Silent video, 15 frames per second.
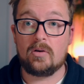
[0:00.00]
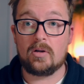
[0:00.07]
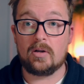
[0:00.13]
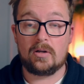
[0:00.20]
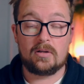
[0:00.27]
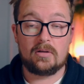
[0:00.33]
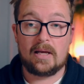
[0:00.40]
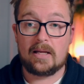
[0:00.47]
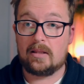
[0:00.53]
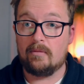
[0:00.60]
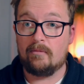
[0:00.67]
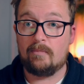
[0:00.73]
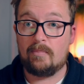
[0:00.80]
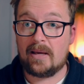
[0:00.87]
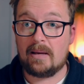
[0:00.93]
could, at the
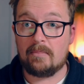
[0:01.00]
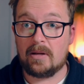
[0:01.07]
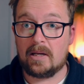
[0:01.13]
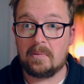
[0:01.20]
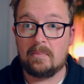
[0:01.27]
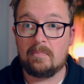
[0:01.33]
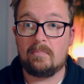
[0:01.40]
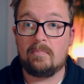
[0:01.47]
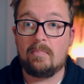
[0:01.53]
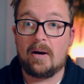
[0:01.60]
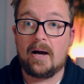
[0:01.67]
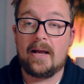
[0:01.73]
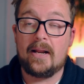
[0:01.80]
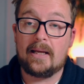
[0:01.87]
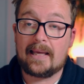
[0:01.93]
bare minimum,
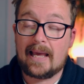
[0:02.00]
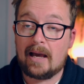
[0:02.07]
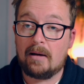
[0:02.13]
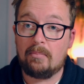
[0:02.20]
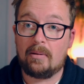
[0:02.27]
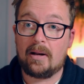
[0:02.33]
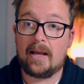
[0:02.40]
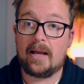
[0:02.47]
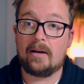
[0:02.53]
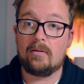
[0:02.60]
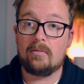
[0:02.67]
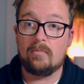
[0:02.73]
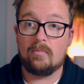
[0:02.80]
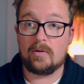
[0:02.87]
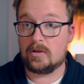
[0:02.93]
buy an account
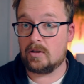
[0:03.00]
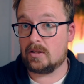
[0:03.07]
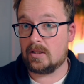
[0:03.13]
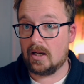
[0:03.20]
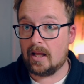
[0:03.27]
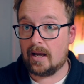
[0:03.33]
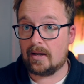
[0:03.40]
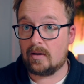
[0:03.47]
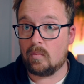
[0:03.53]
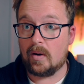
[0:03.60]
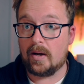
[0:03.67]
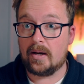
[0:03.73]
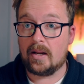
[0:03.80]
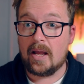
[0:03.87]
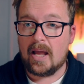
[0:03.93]
plan, which is the light
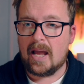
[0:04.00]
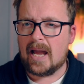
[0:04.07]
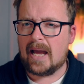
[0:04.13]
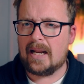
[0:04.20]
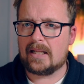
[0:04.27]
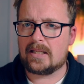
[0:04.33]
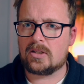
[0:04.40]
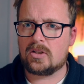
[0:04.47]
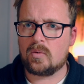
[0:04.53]
one, and that's